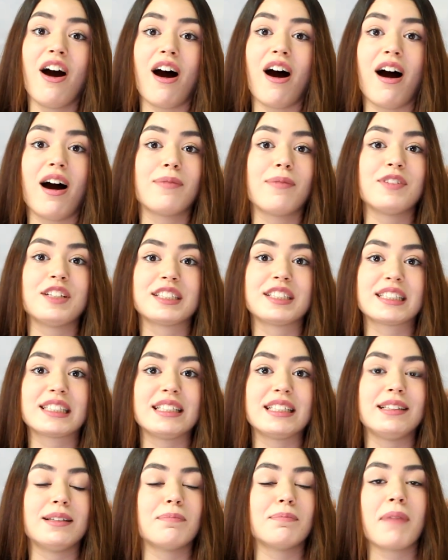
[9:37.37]

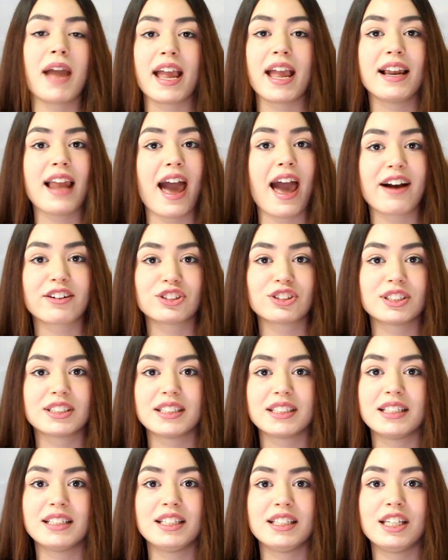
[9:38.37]
Obviously the main
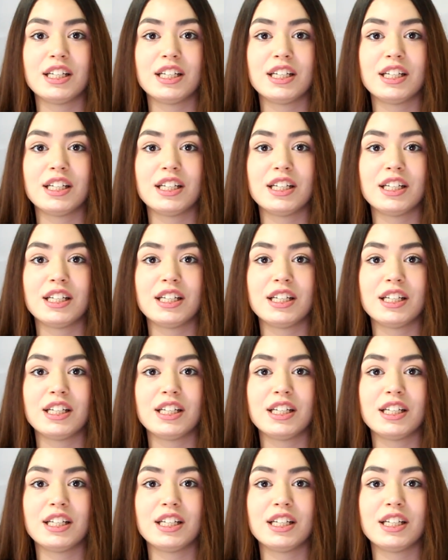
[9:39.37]
actors in